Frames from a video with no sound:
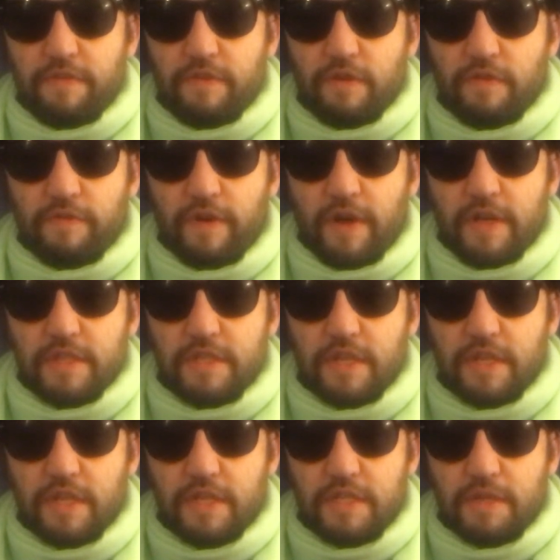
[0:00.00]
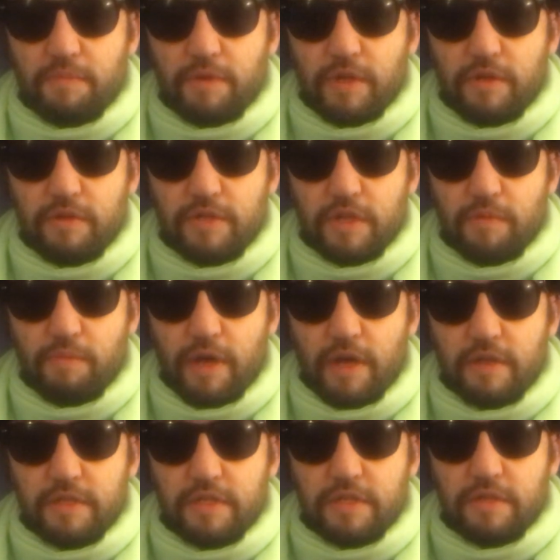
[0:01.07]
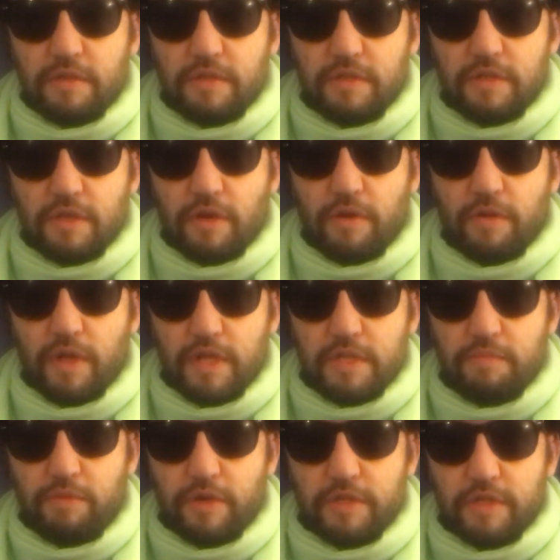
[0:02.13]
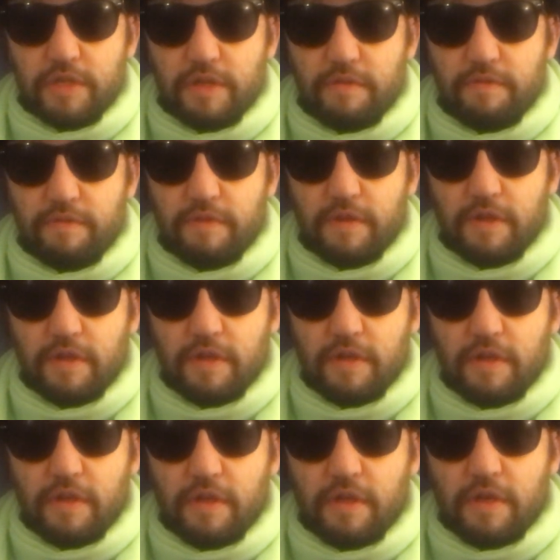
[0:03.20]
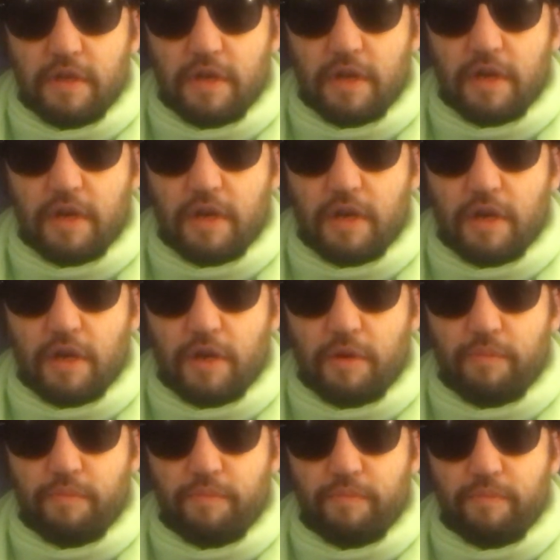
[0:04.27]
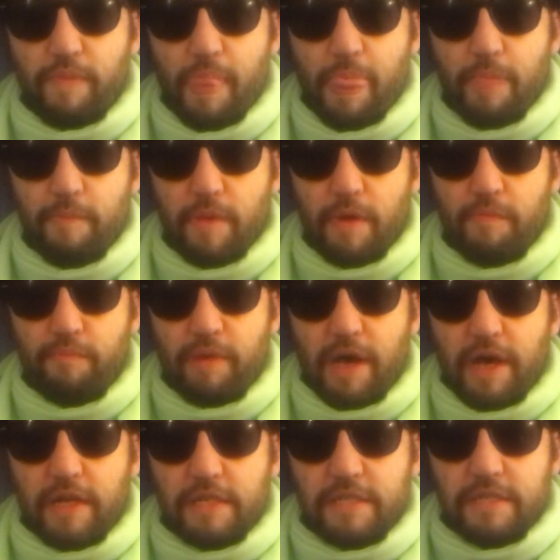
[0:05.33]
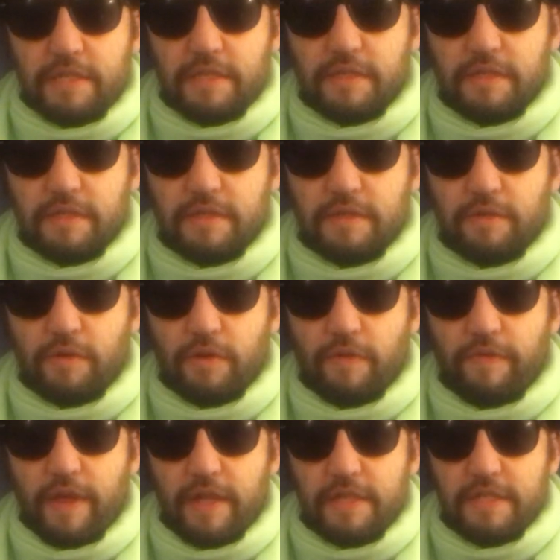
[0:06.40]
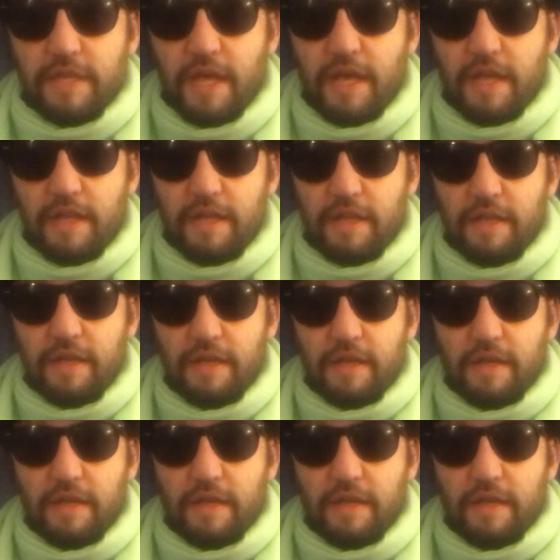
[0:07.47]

if not faster, than somebody using a mouse. So that's a positive. But all of that said,